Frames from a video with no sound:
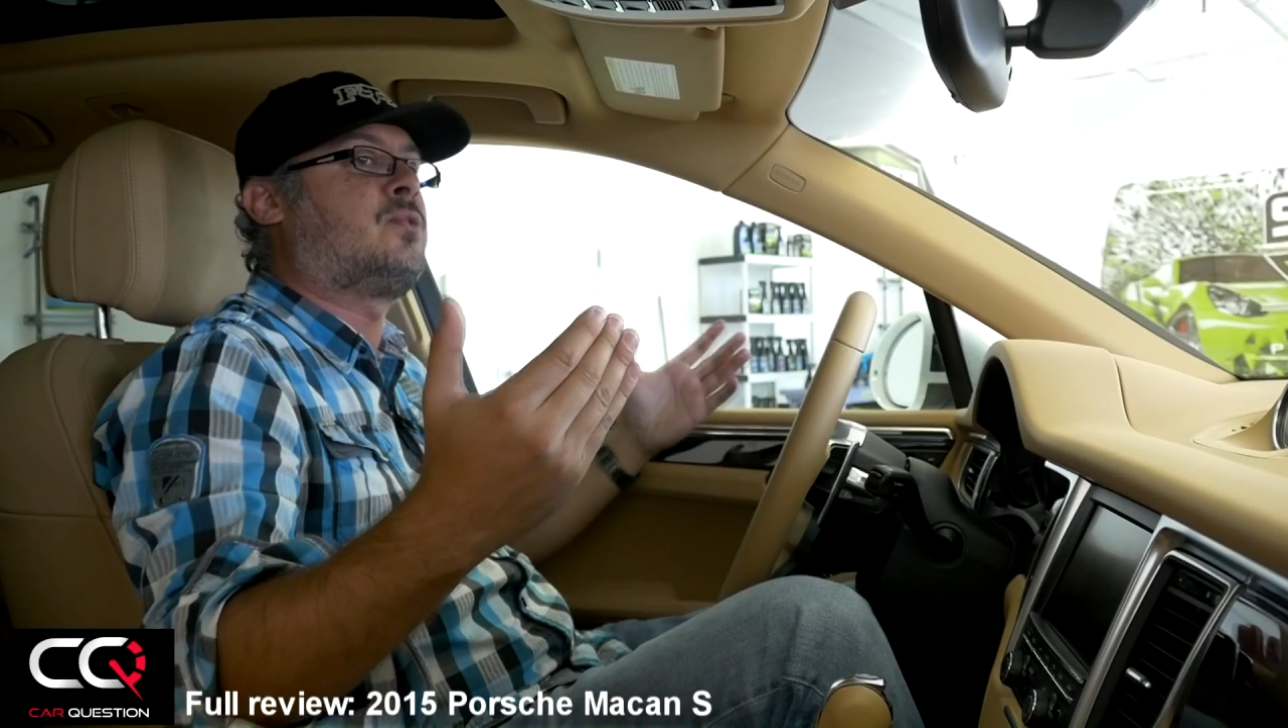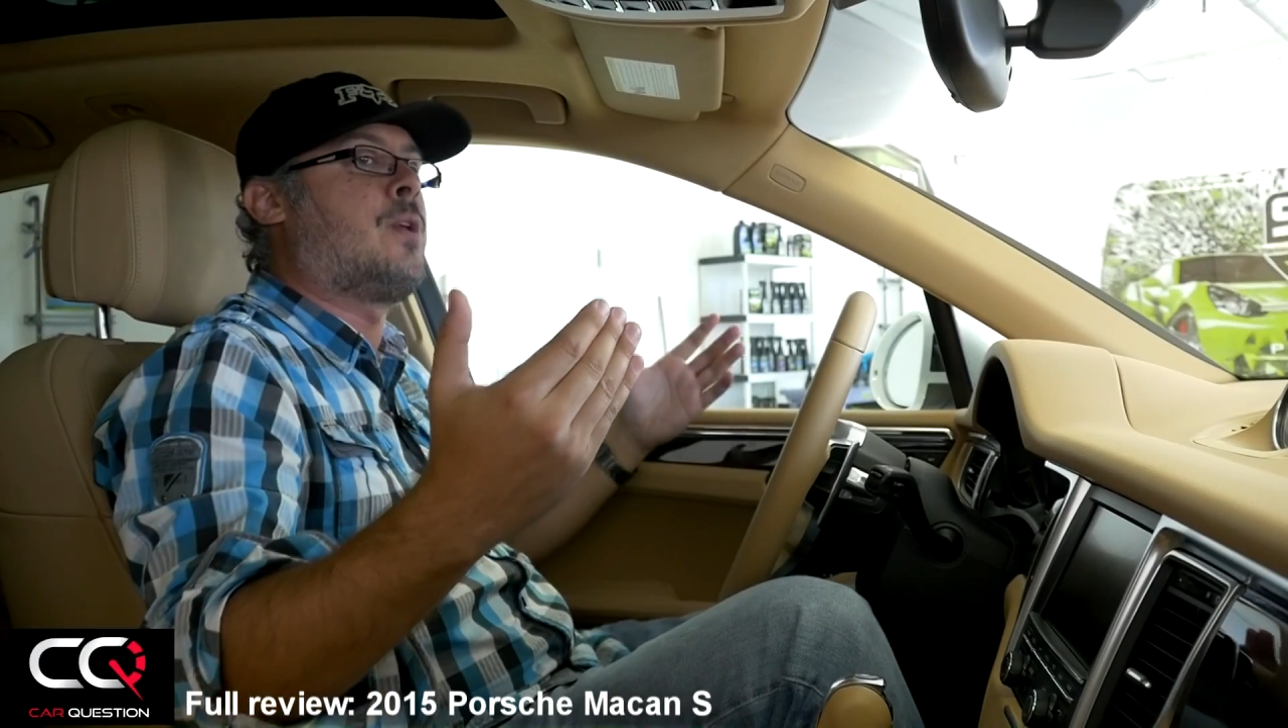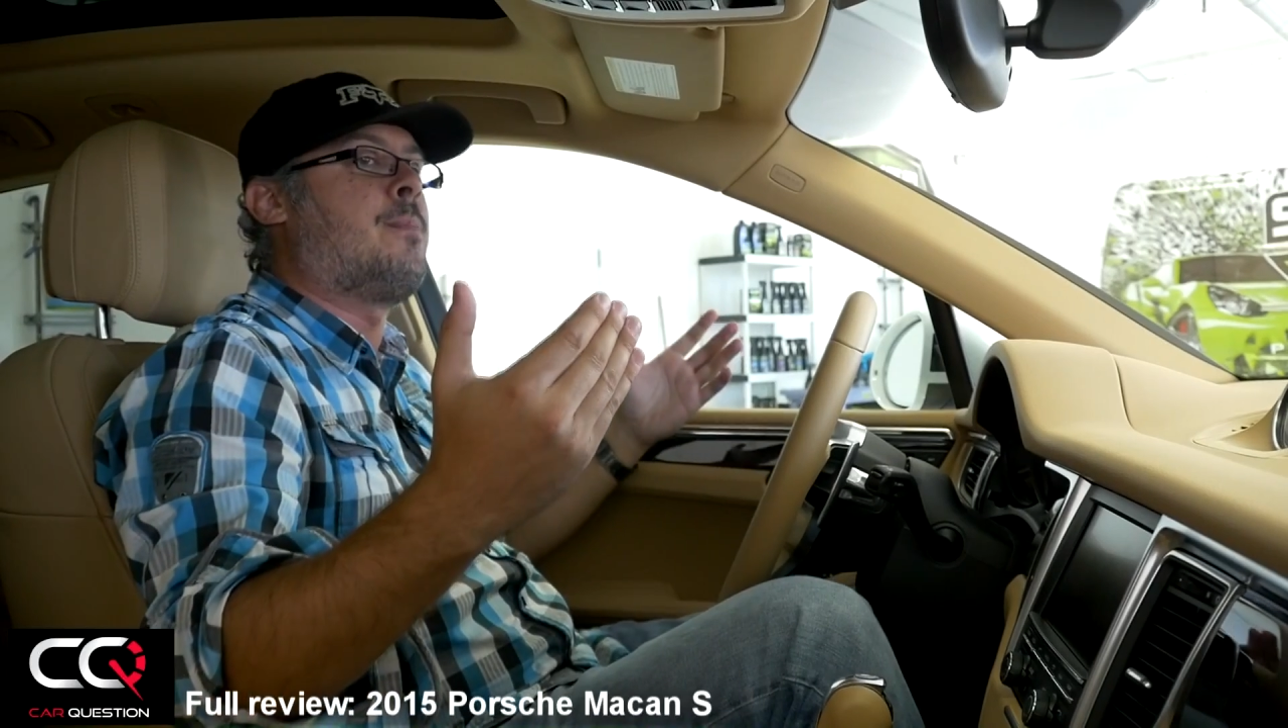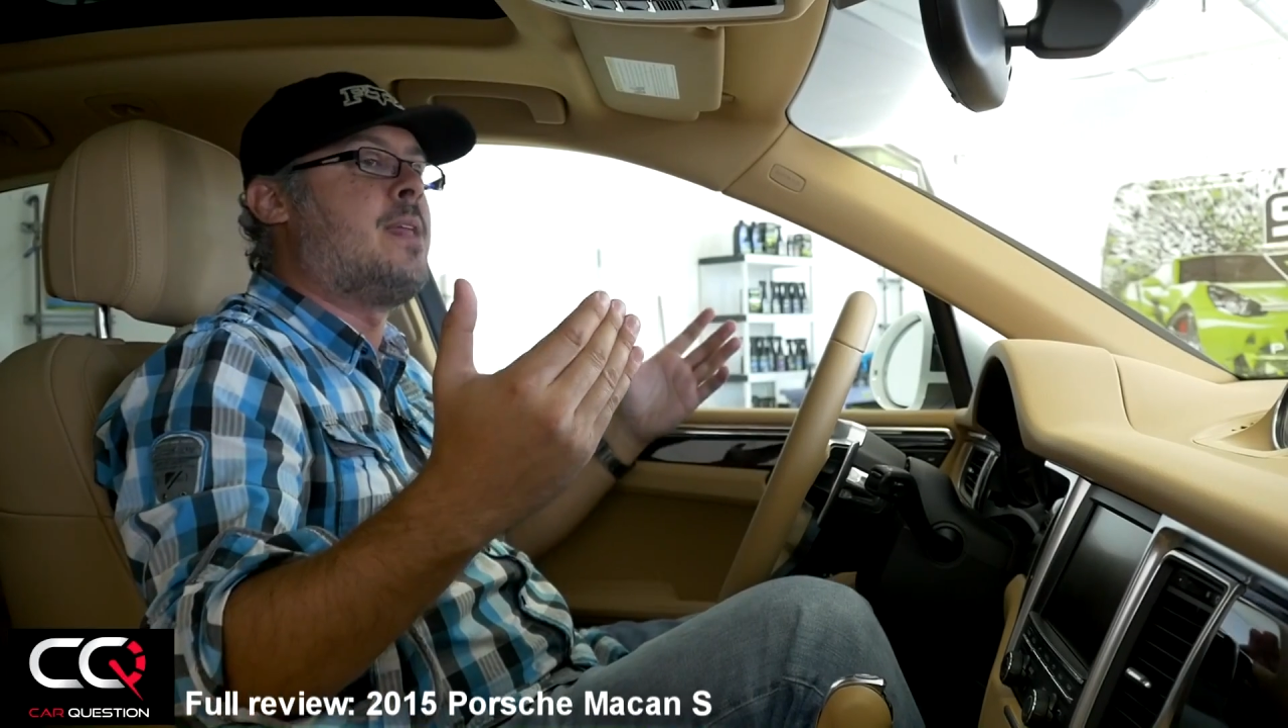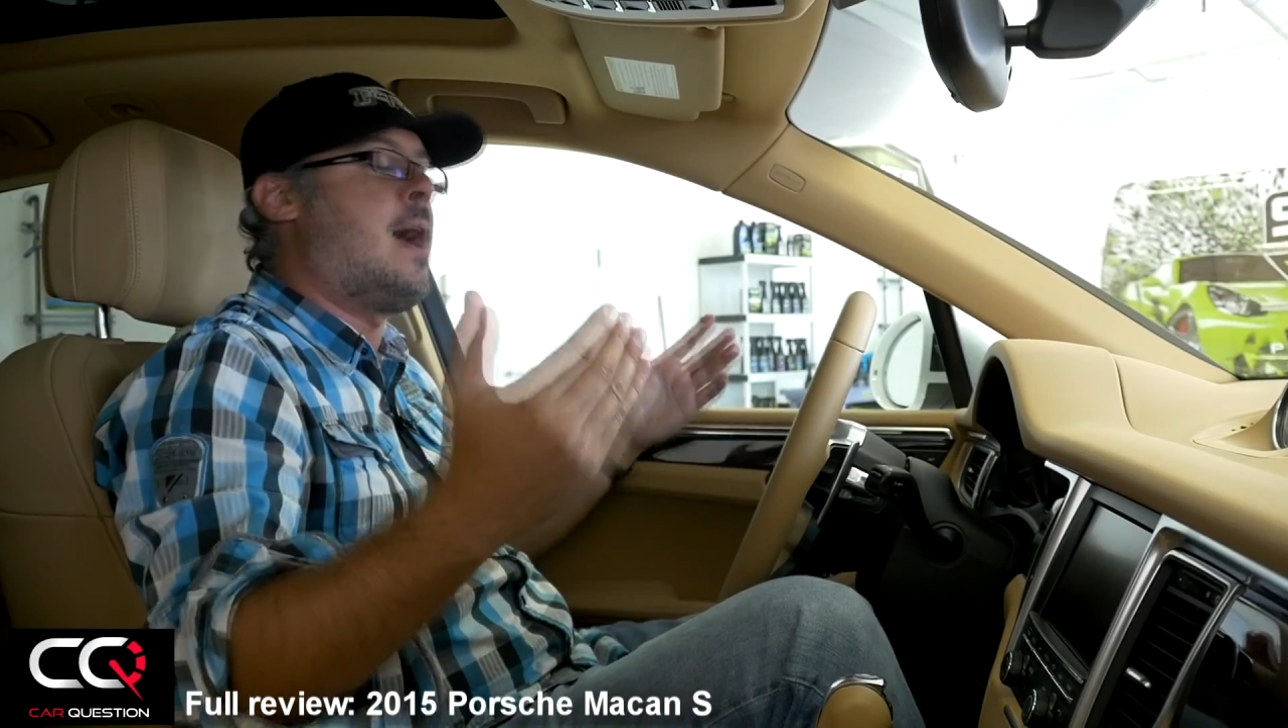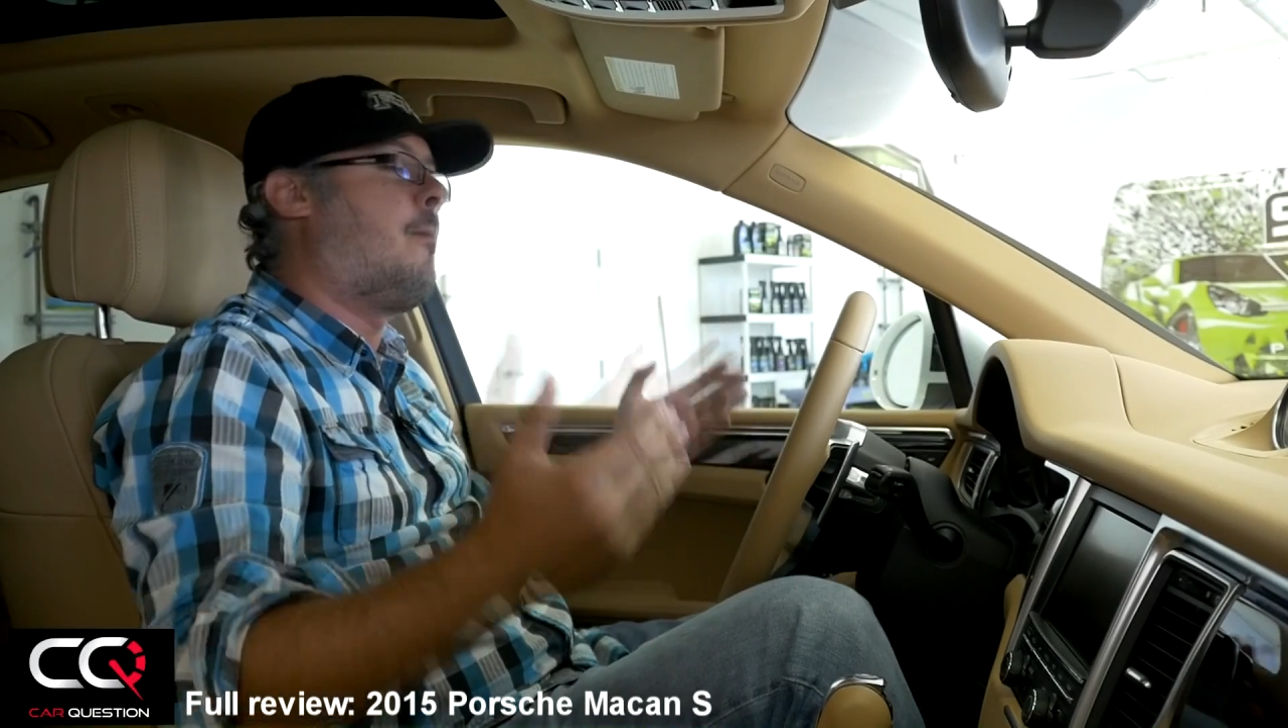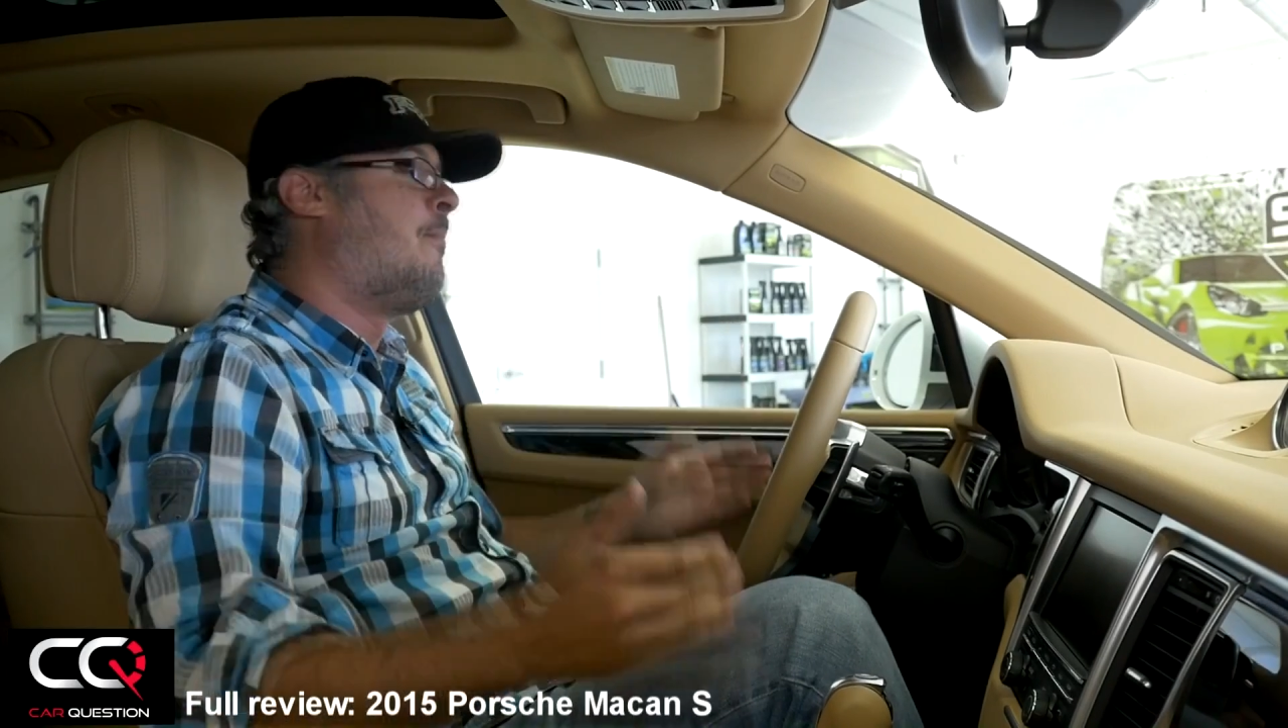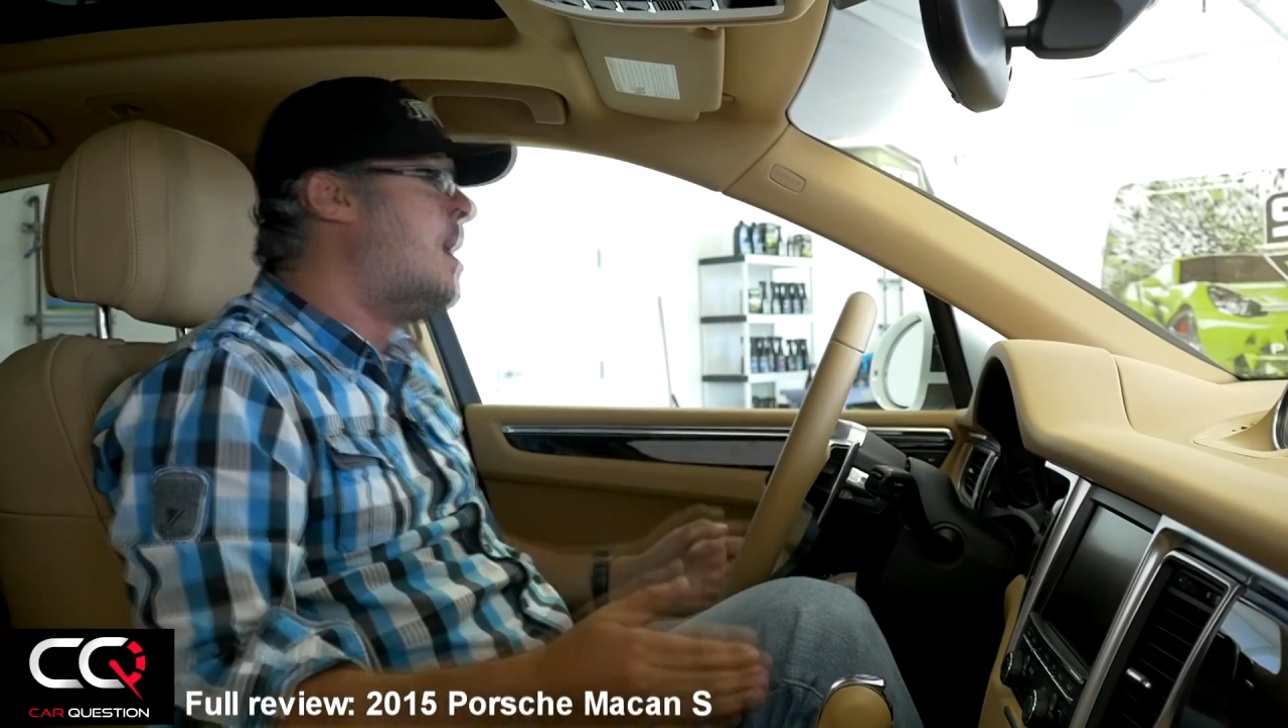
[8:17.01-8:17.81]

from now.